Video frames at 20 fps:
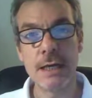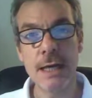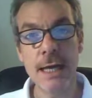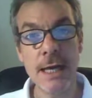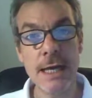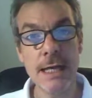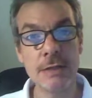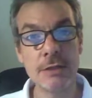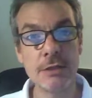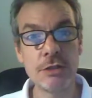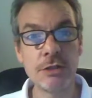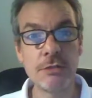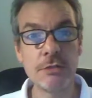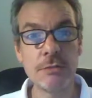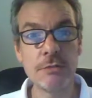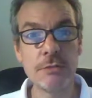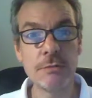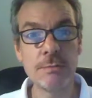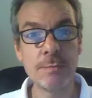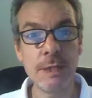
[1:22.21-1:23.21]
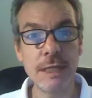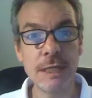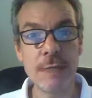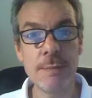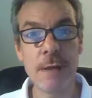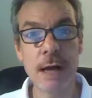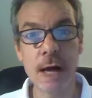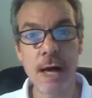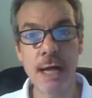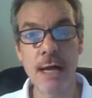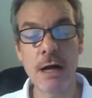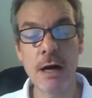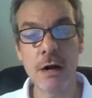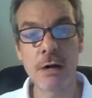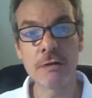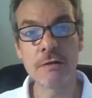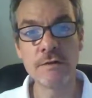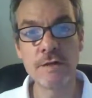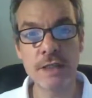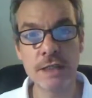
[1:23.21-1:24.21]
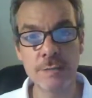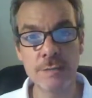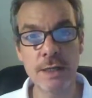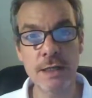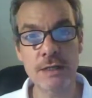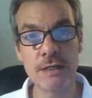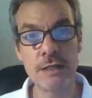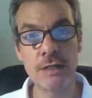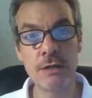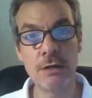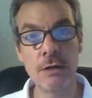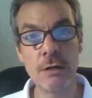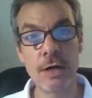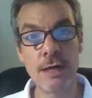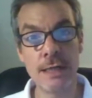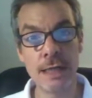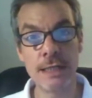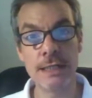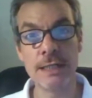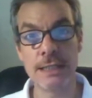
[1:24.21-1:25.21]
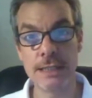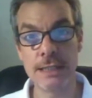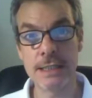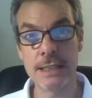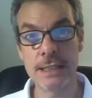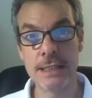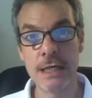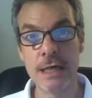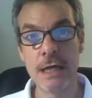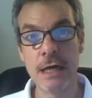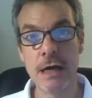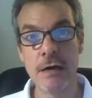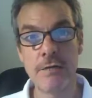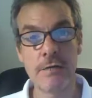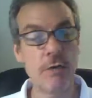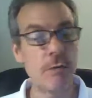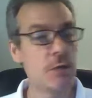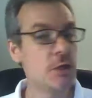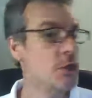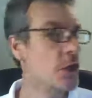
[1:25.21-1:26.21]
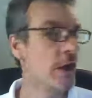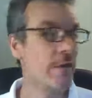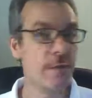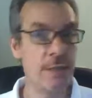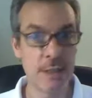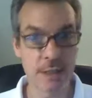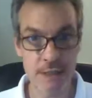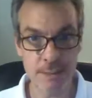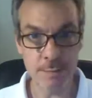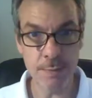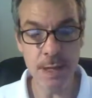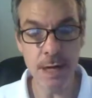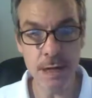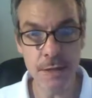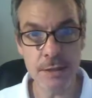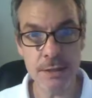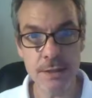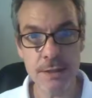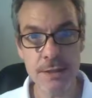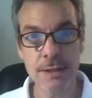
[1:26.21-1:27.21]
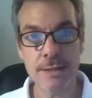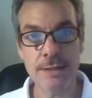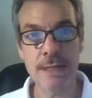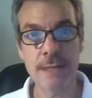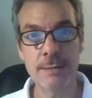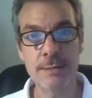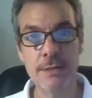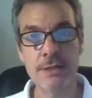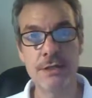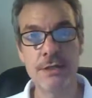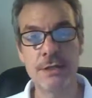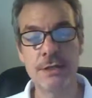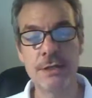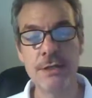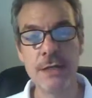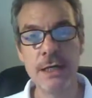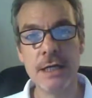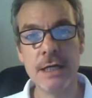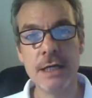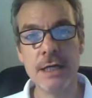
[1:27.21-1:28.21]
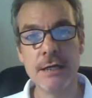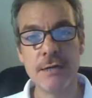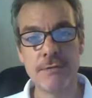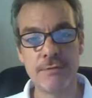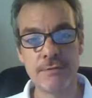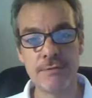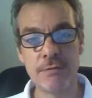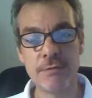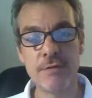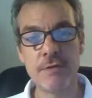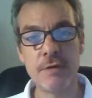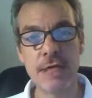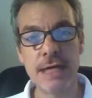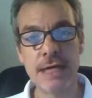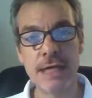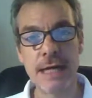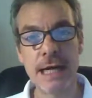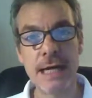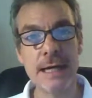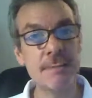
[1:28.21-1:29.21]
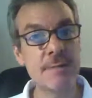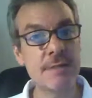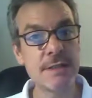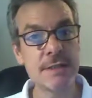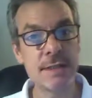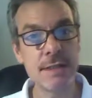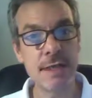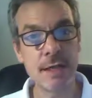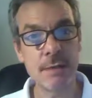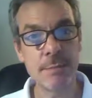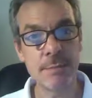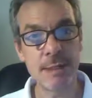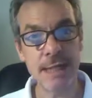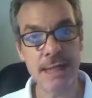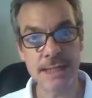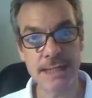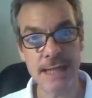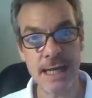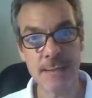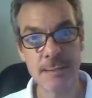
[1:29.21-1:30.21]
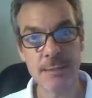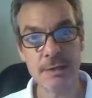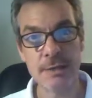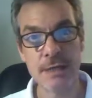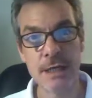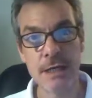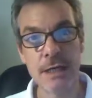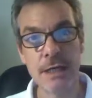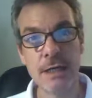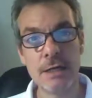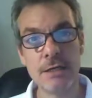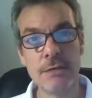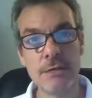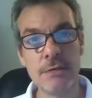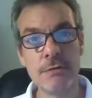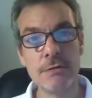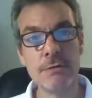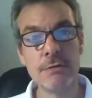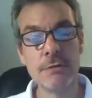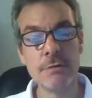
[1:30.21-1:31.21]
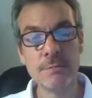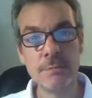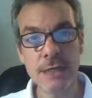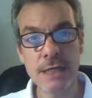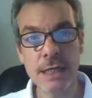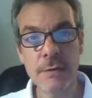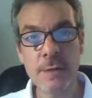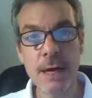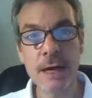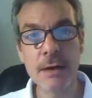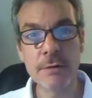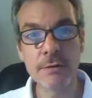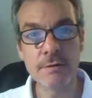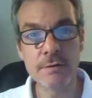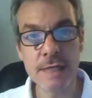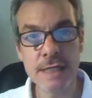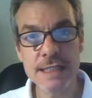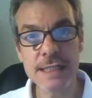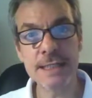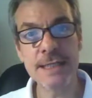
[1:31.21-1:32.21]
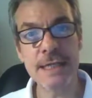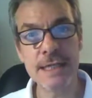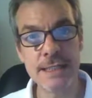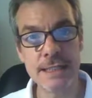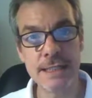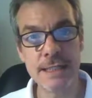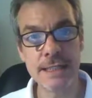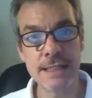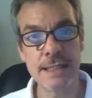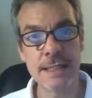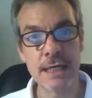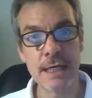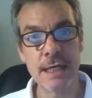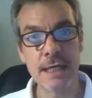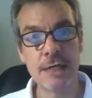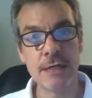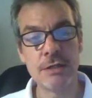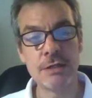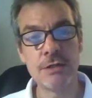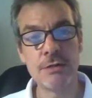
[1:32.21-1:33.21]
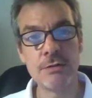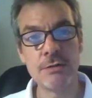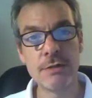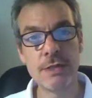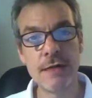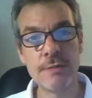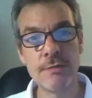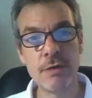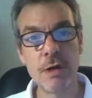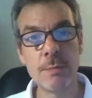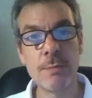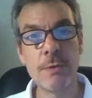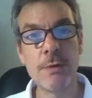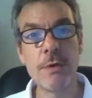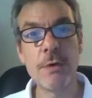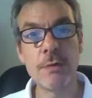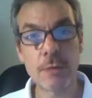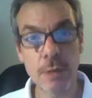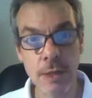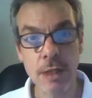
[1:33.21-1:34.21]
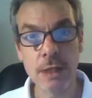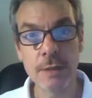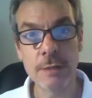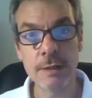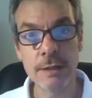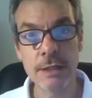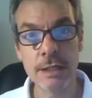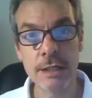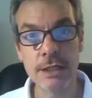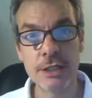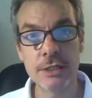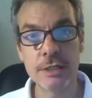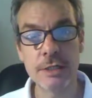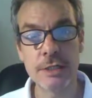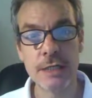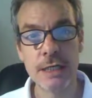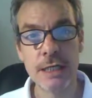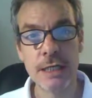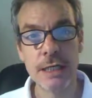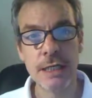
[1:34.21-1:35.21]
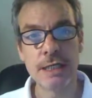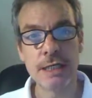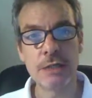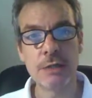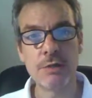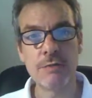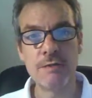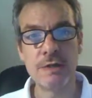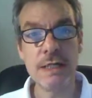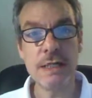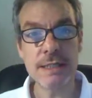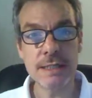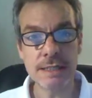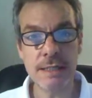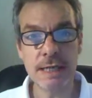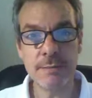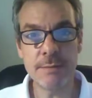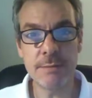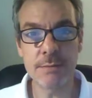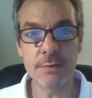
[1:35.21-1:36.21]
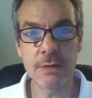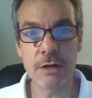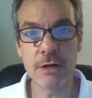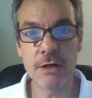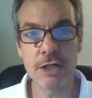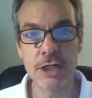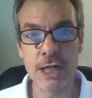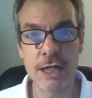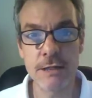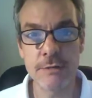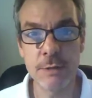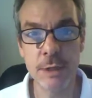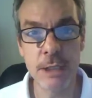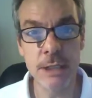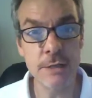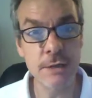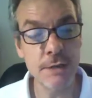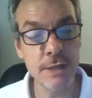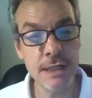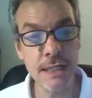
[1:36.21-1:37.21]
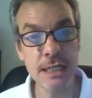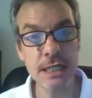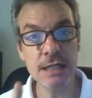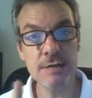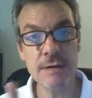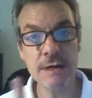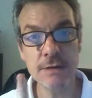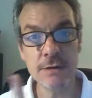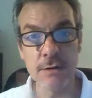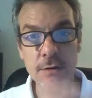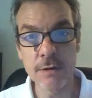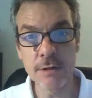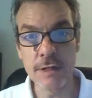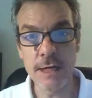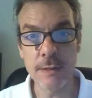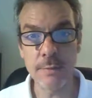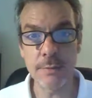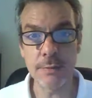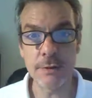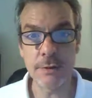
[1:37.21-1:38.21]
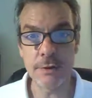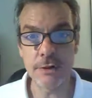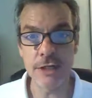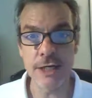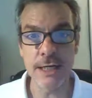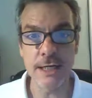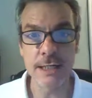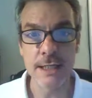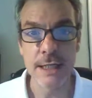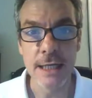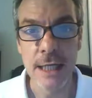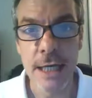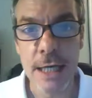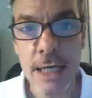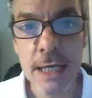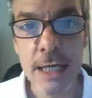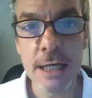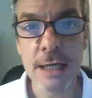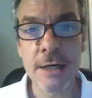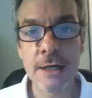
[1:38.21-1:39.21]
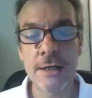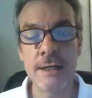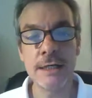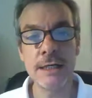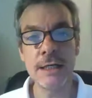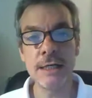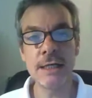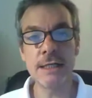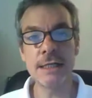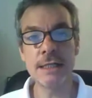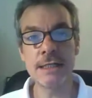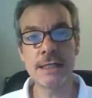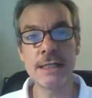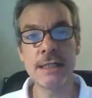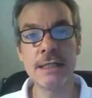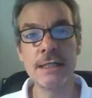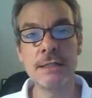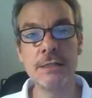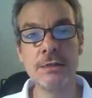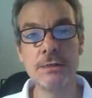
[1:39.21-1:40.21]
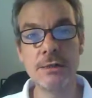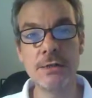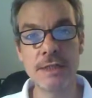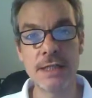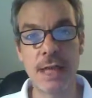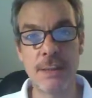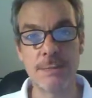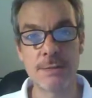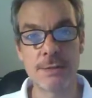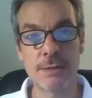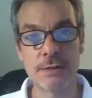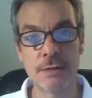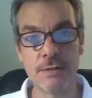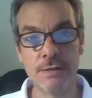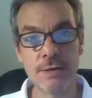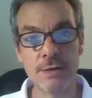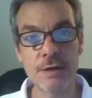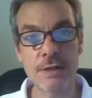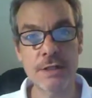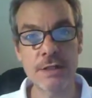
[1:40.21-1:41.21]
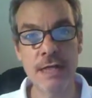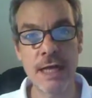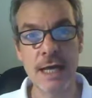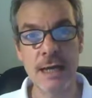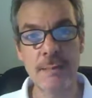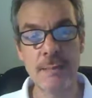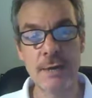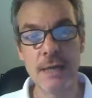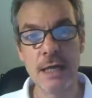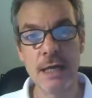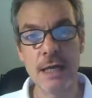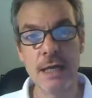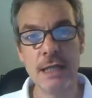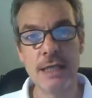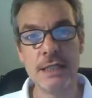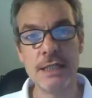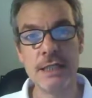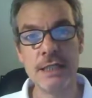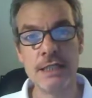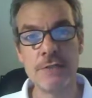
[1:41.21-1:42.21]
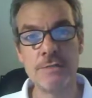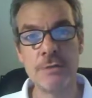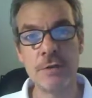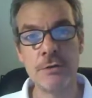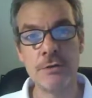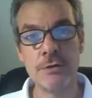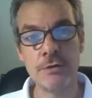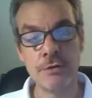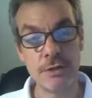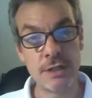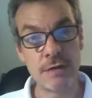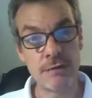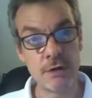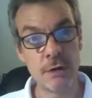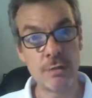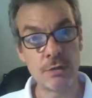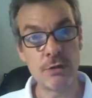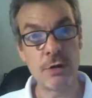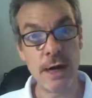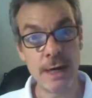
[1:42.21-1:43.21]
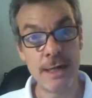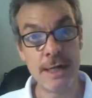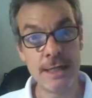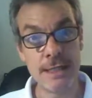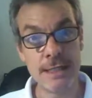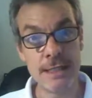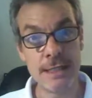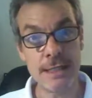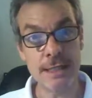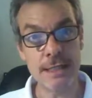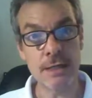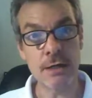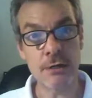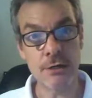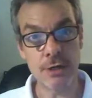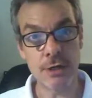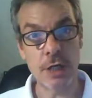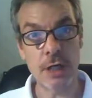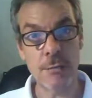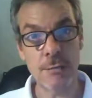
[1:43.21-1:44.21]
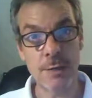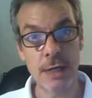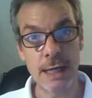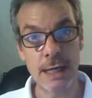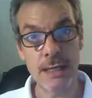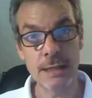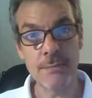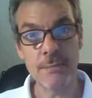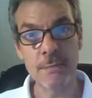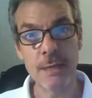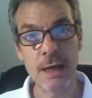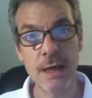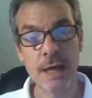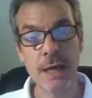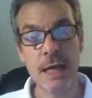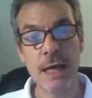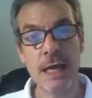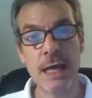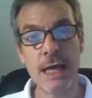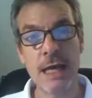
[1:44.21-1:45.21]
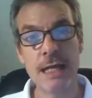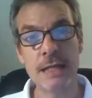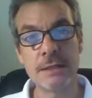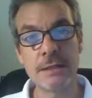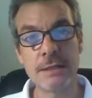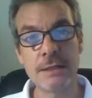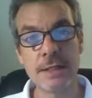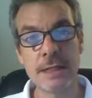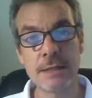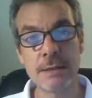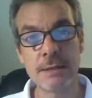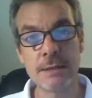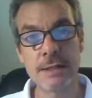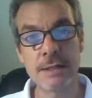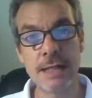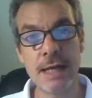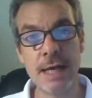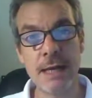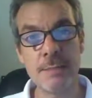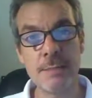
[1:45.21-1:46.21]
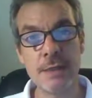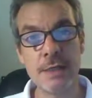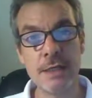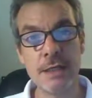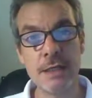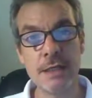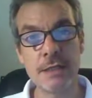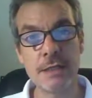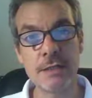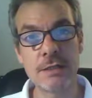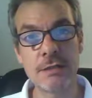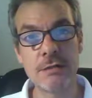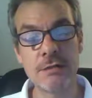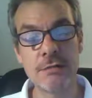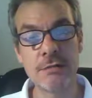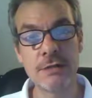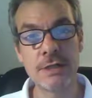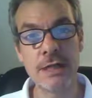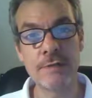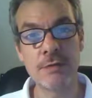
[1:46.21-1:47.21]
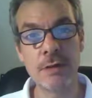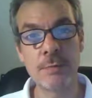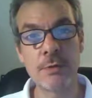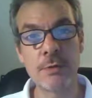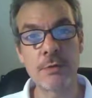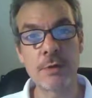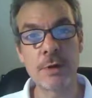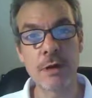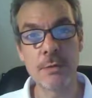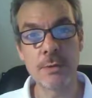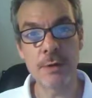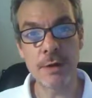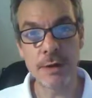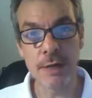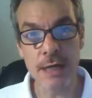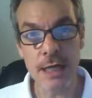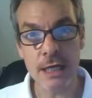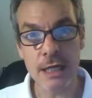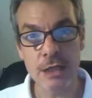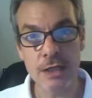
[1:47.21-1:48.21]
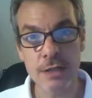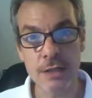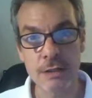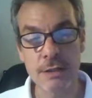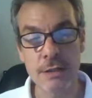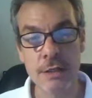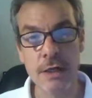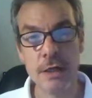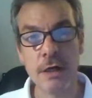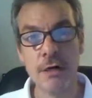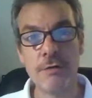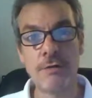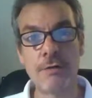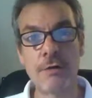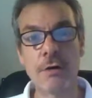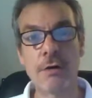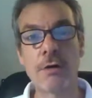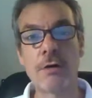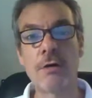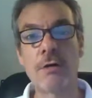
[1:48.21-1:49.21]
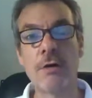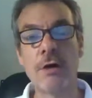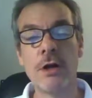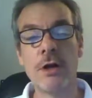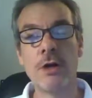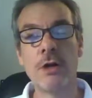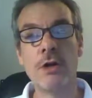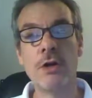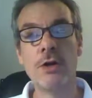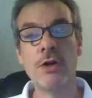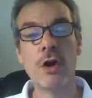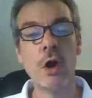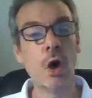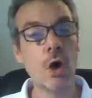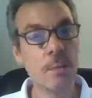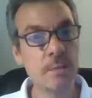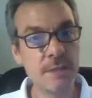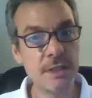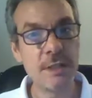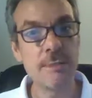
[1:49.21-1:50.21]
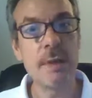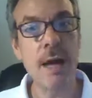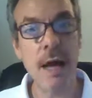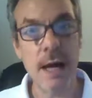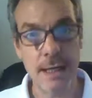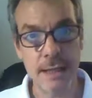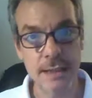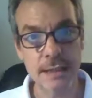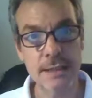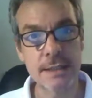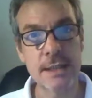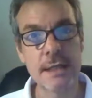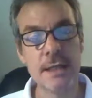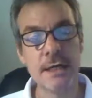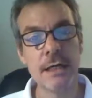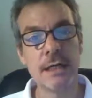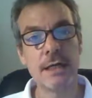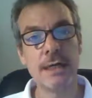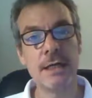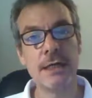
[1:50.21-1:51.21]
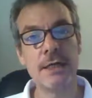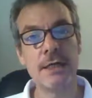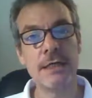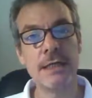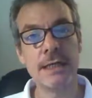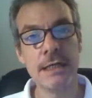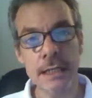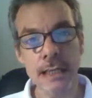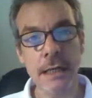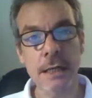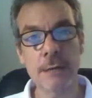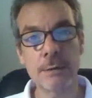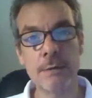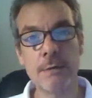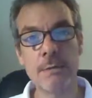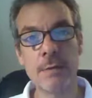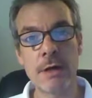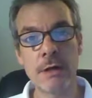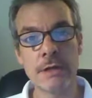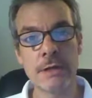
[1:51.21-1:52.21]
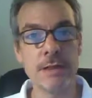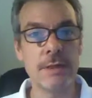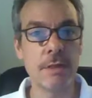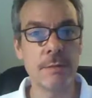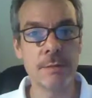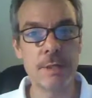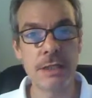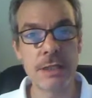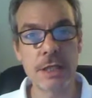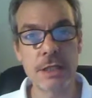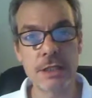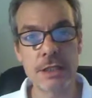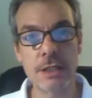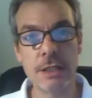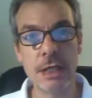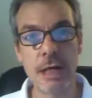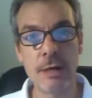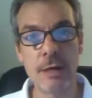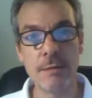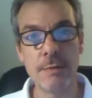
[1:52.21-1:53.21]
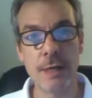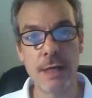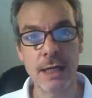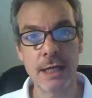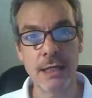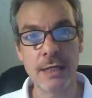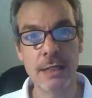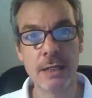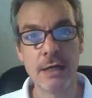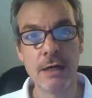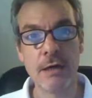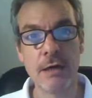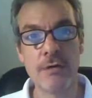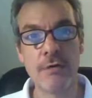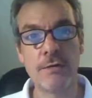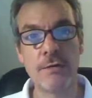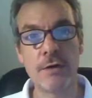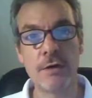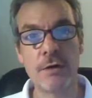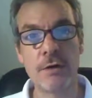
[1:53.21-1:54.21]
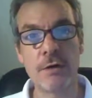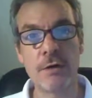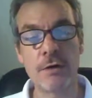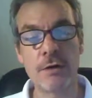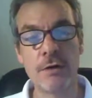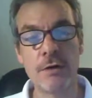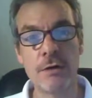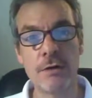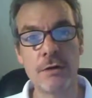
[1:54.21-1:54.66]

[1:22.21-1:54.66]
And to piggyback on this particular analysis, for which you have been experienced, as I mentioned, through the IMC campaign assignment, to piggyback on this analysis to develop a recommendation. So this term project, which is an individual term project, is in two steps. The first step is for you to develop your analysis on a campaign, and the second step is to develop a recommendation for an optimized integrated marketing communication campaign for